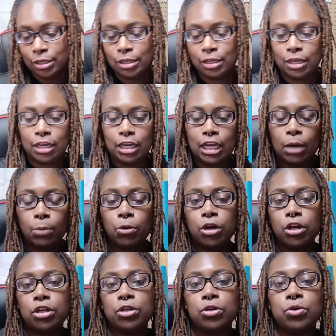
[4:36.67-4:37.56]
and I'm going to
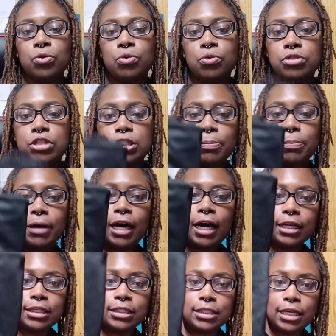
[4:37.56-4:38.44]
use this
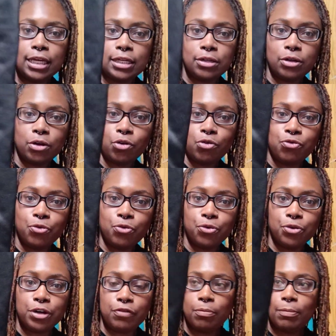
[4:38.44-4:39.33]
Polytechno for it,
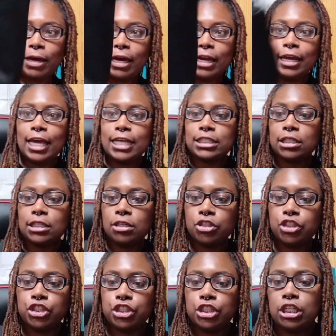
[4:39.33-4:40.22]
everybody. It has a little
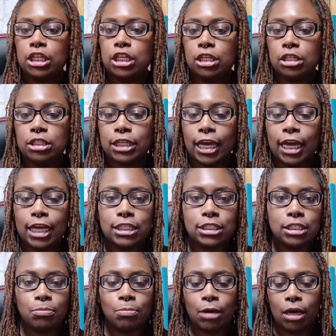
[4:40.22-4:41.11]
sheen.
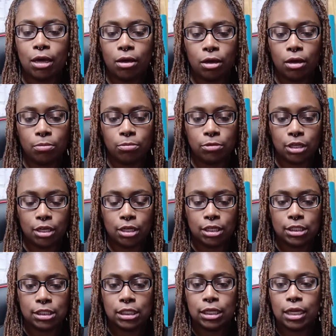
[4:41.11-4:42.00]
Tyson, my um
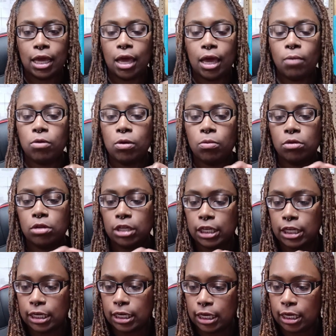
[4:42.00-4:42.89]
youngest and I, we were
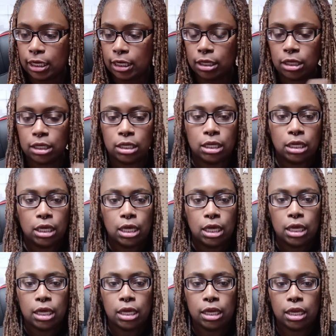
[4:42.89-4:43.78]
looking at it.
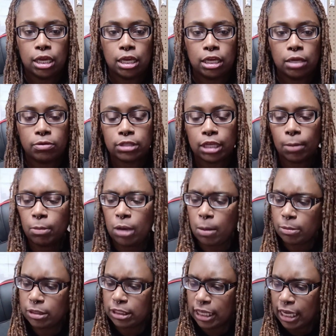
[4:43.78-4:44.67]
And he was like, Mom,
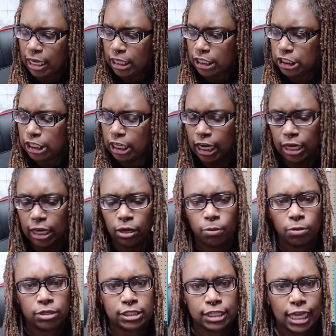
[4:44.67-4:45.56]
it's kind of shiny on
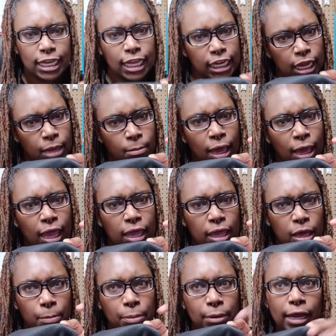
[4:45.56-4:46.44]
one side. Like, that might
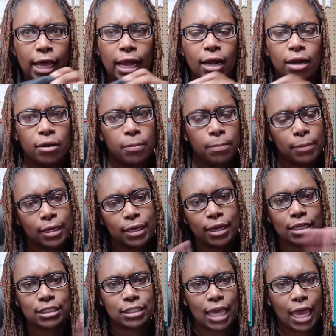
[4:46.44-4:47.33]
help it out a little bit
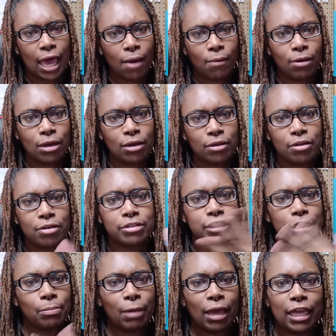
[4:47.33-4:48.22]
because of how it looks.
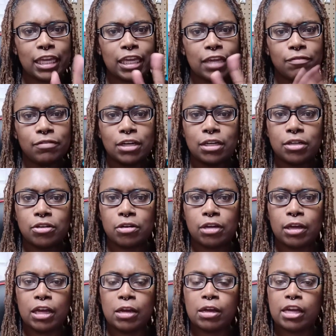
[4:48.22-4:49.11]
It might give it a little, a
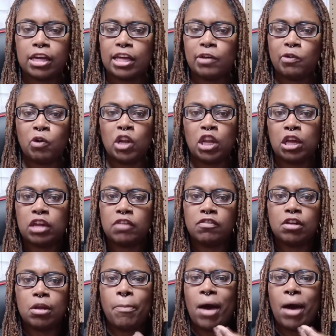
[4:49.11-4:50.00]
eh, oh,
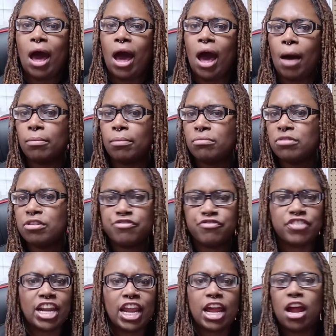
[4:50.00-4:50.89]
little pop, a little
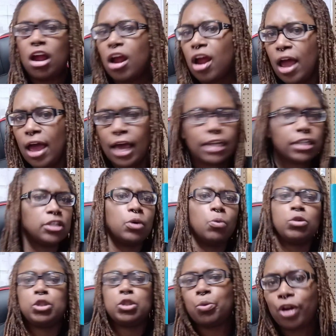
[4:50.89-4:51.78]
flare. I don't know
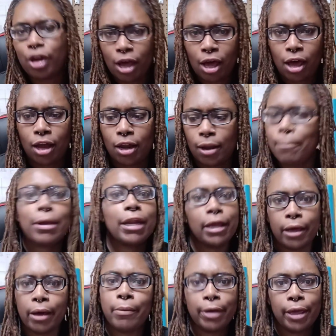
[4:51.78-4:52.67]
what you want to call it, but it's
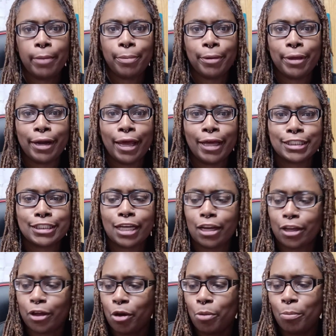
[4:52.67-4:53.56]
going to help it out, y'all. they
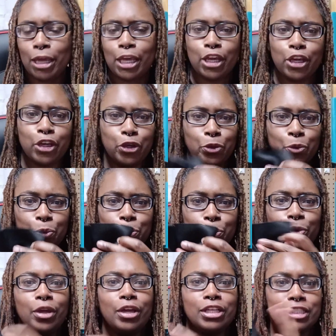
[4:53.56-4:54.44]
going to make it cute.
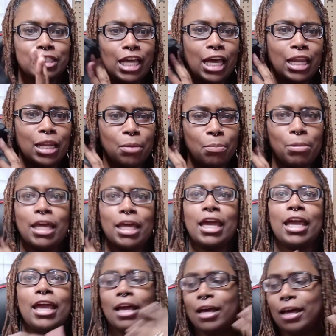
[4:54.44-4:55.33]
Solid
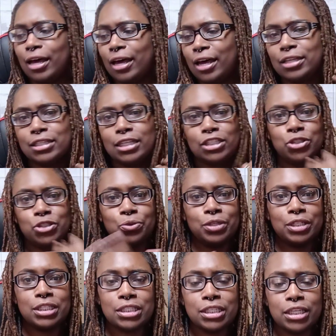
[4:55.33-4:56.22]
black because, as you can
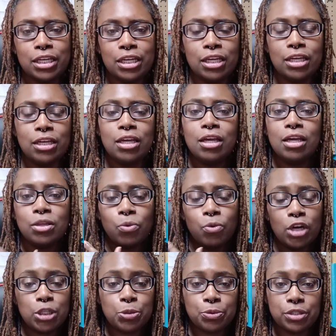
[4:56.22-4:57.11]
see, the
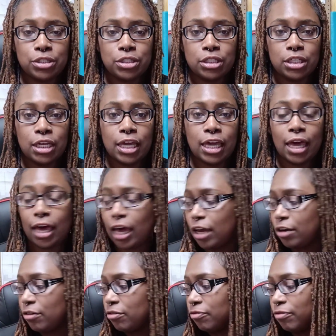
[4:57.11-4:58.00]
100%
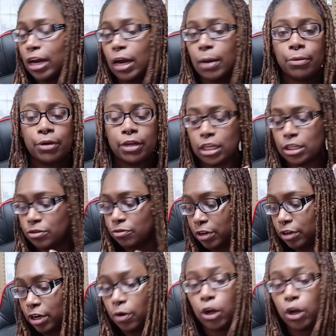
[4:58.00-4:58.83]
cotton fabric is very